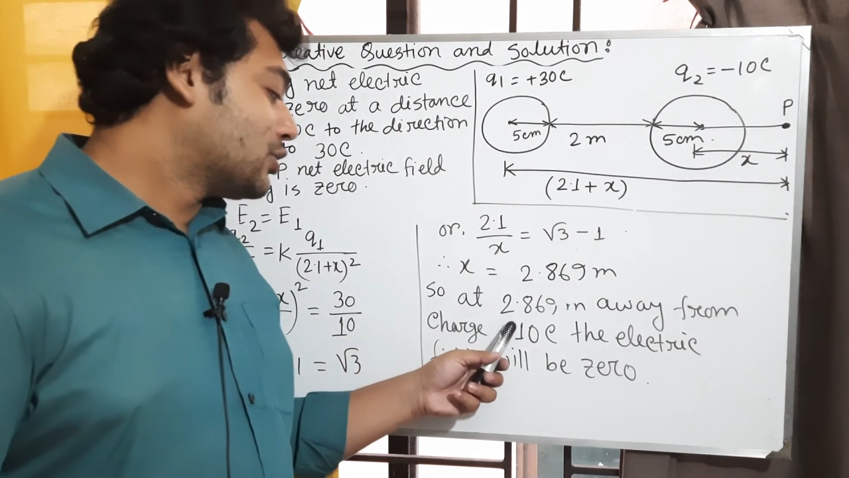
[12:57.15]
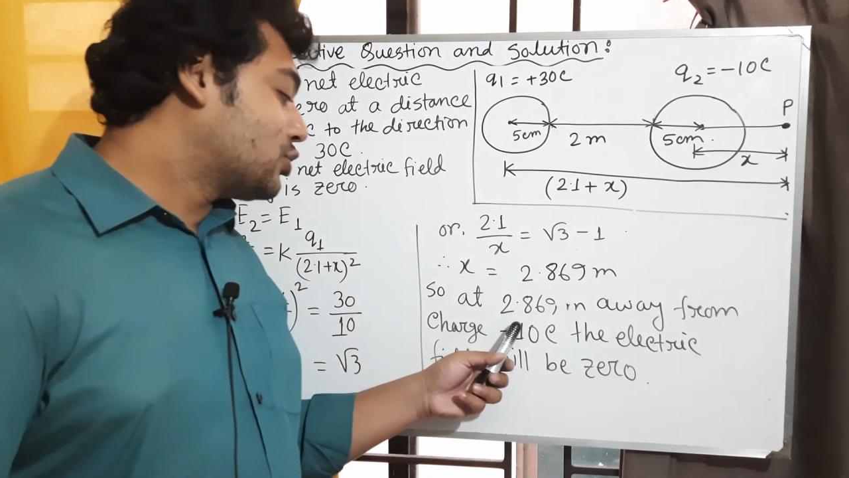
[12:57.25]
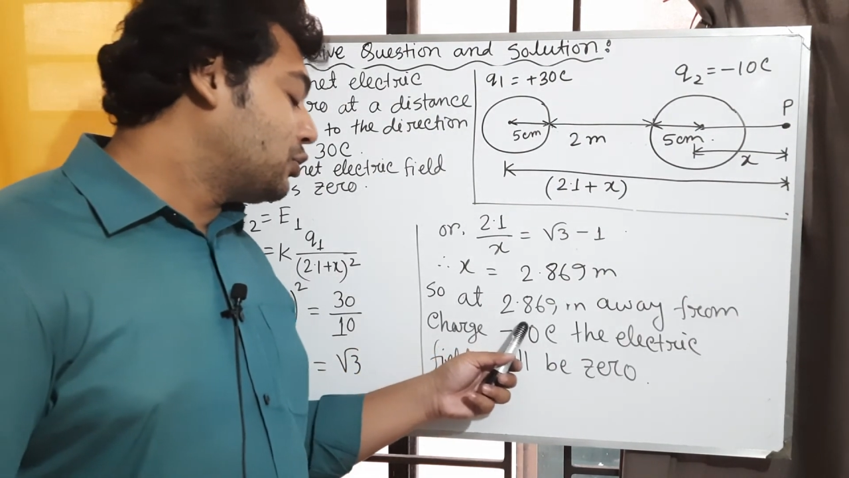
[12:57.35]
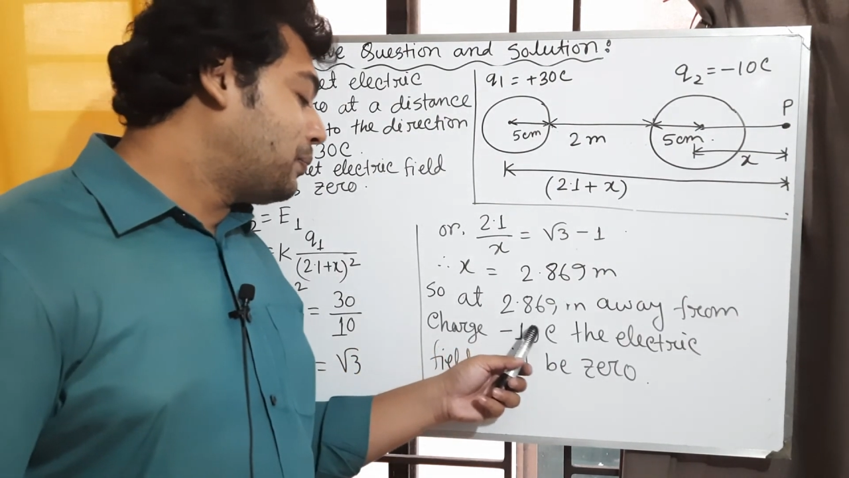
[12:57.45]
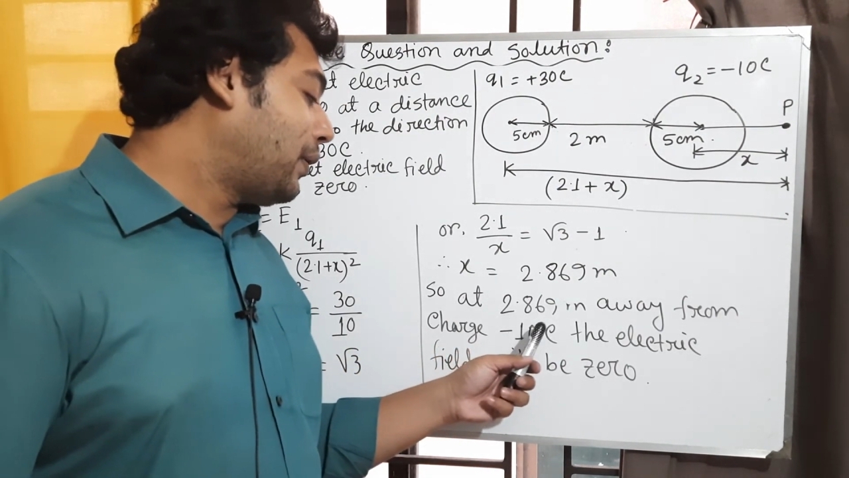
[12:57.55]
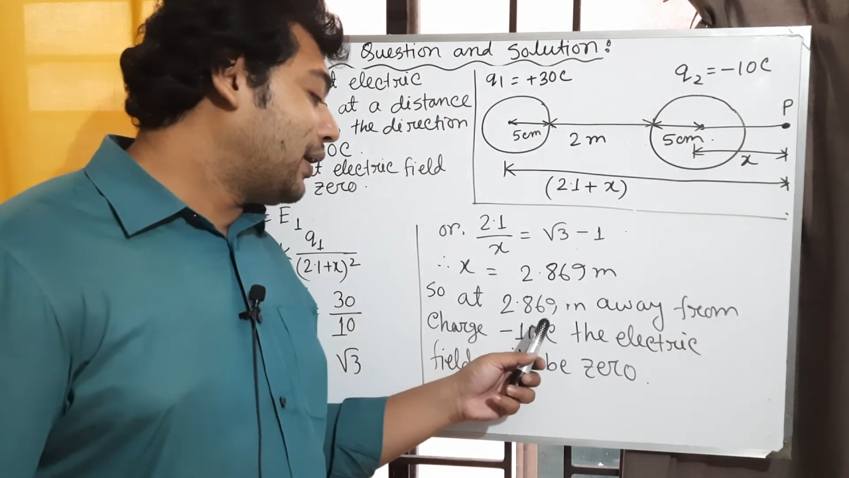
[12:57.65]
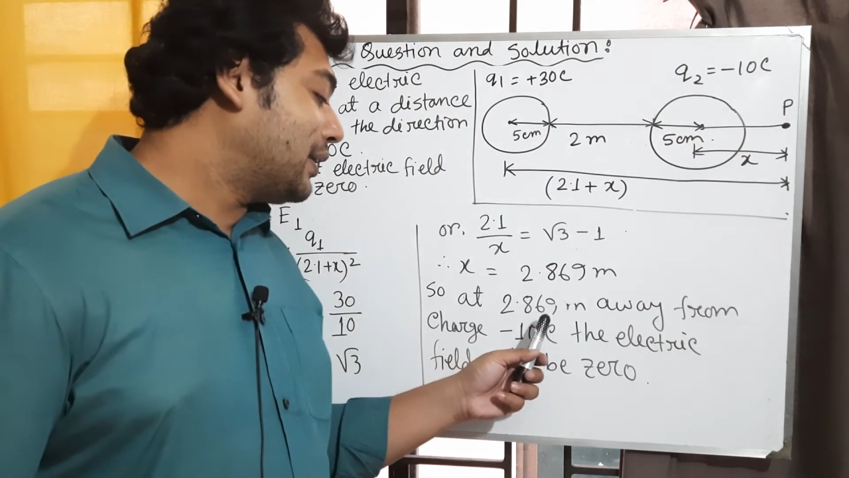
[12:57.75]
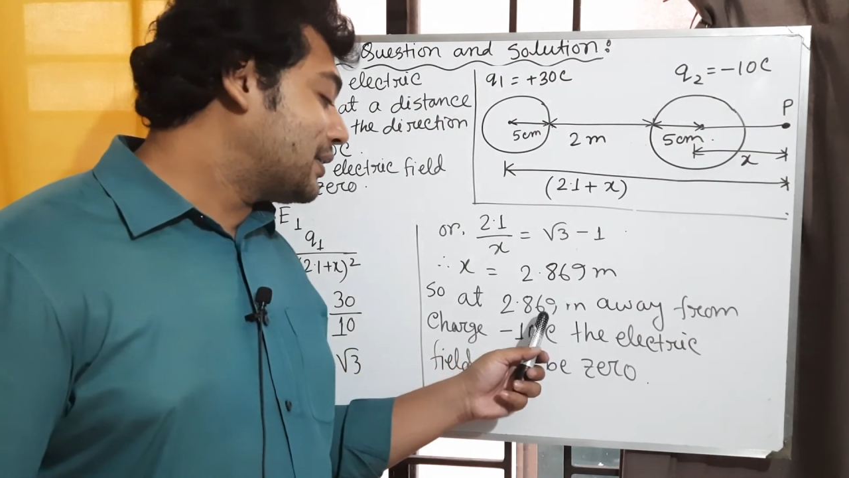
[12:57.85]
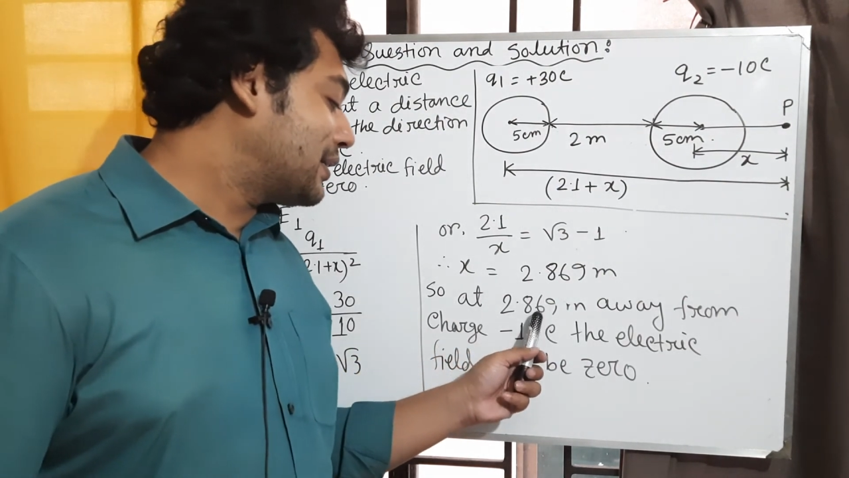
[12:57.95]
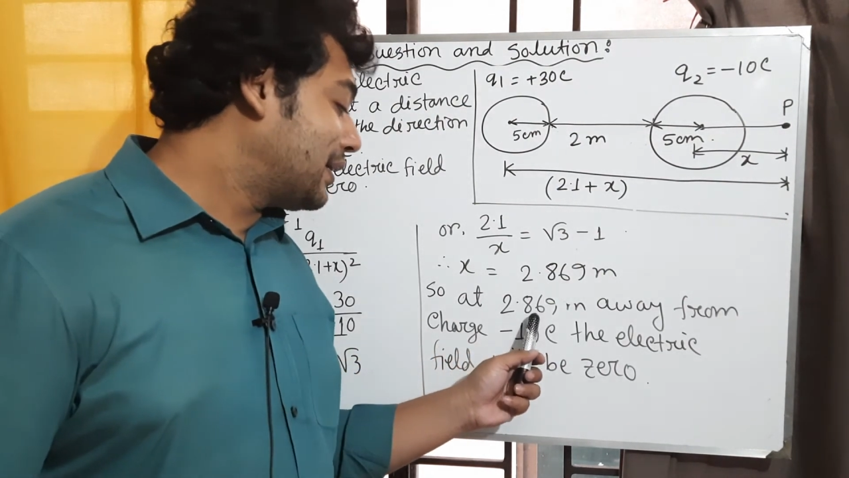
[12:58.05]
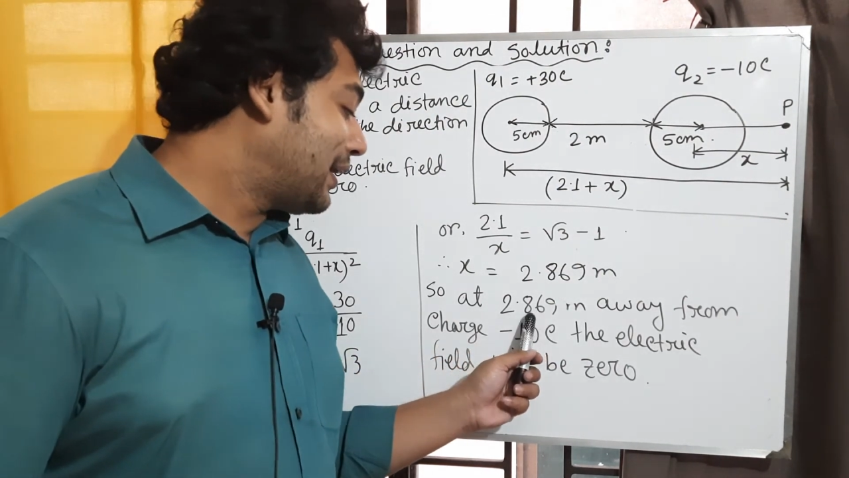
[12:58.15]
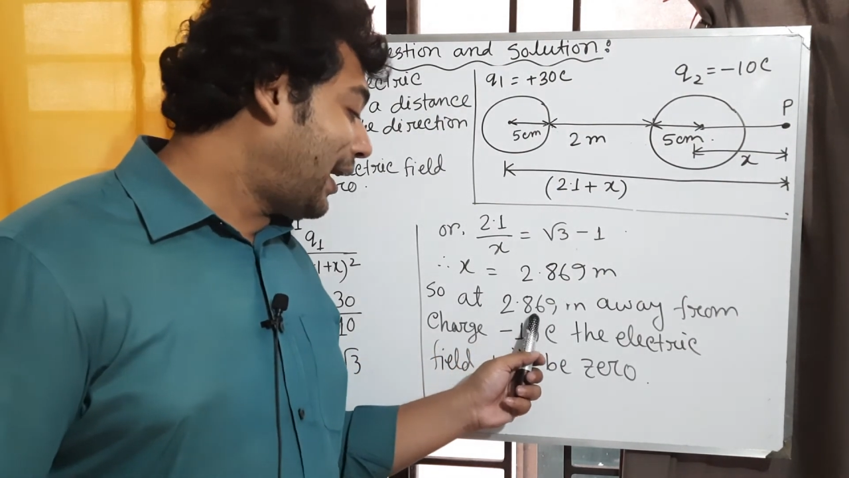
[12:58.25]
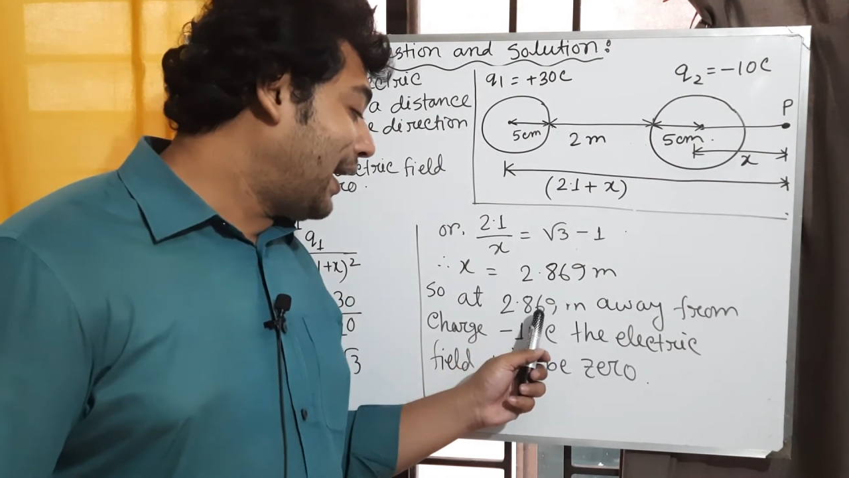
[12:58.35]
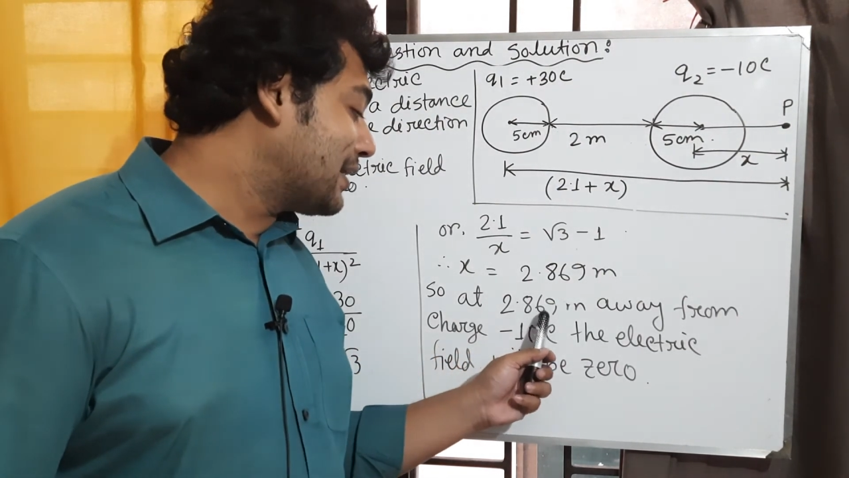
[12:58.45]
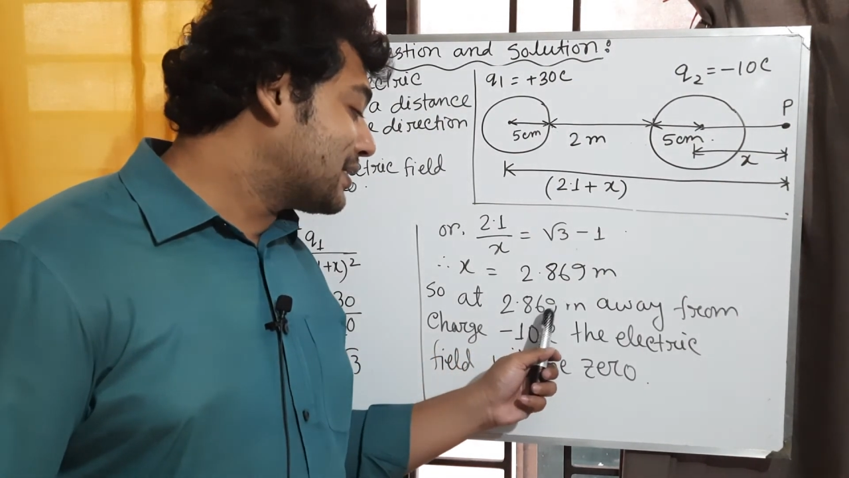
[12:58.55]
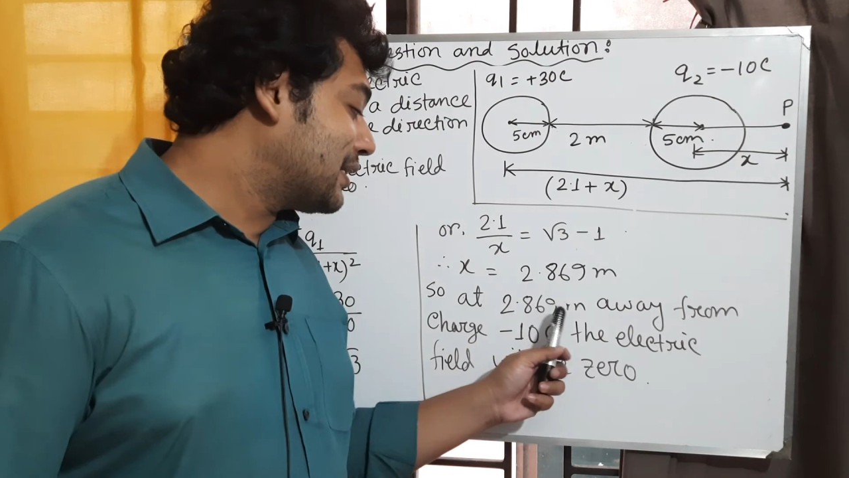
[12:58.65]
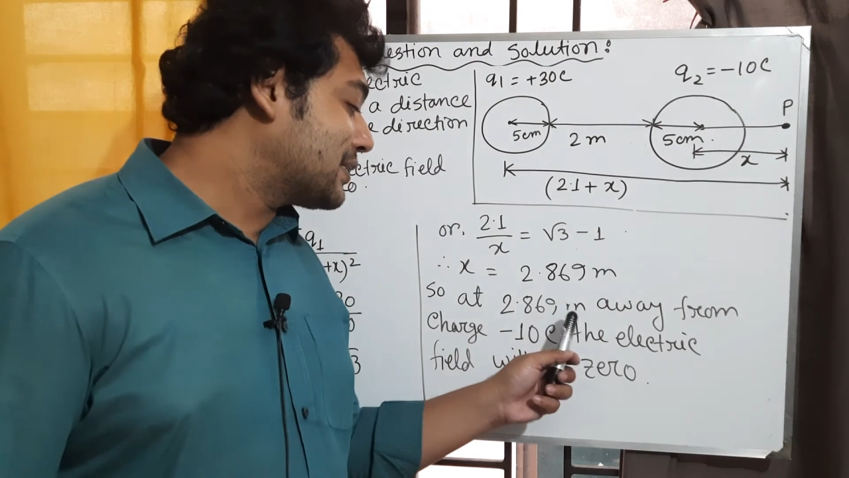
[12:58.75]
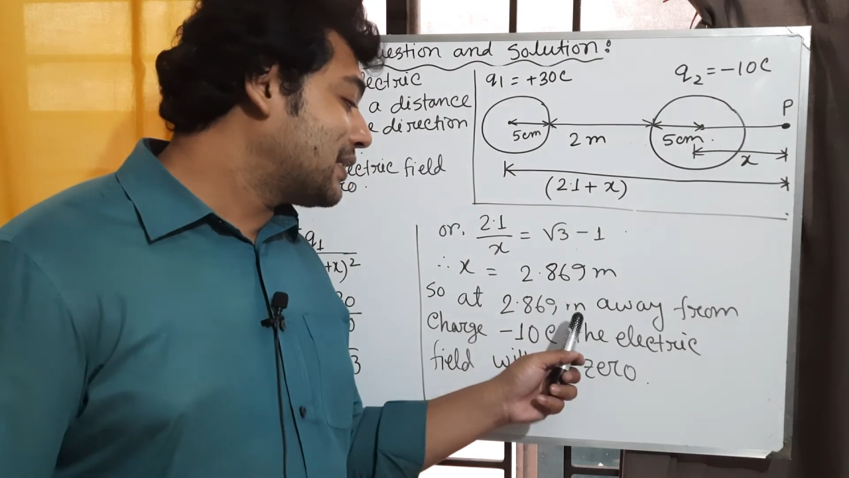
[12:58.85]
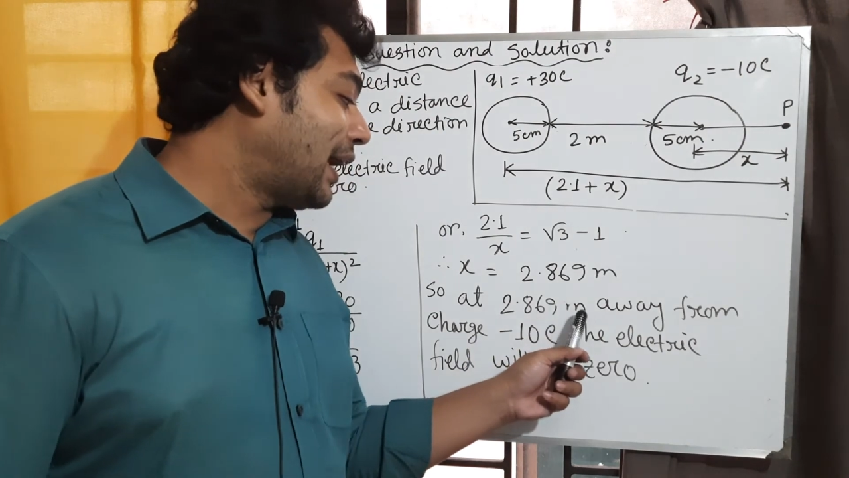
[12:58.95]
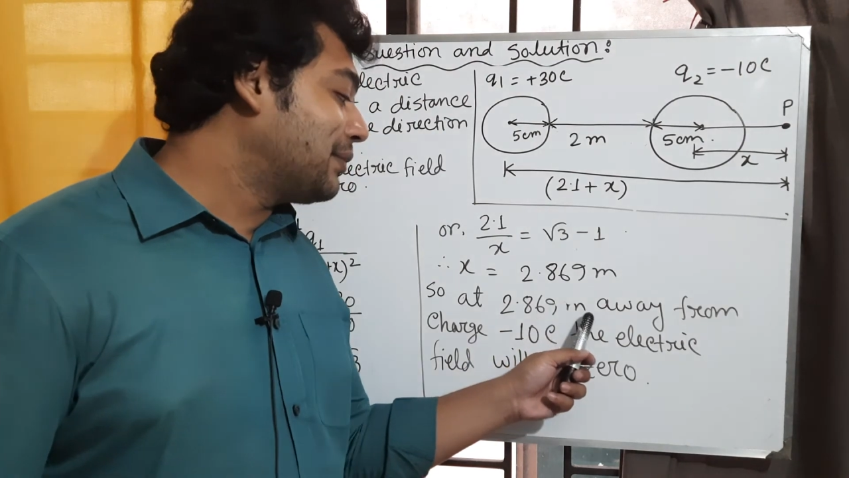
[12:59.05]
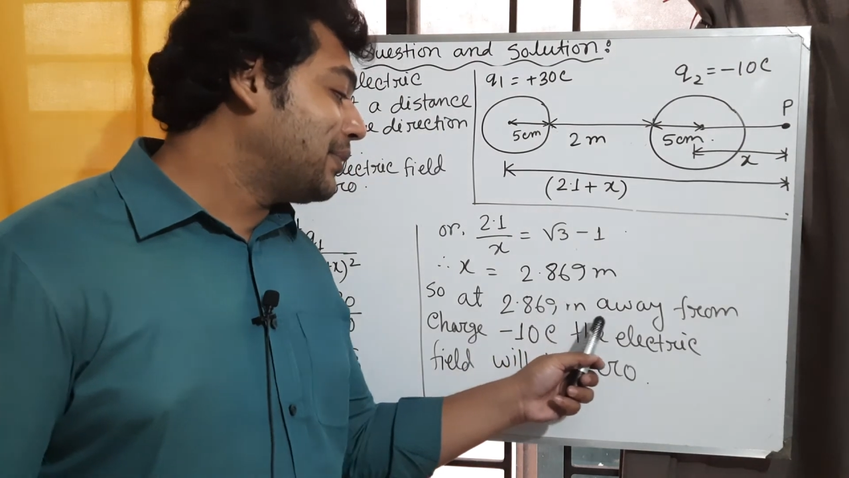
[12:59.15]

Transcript: 2.869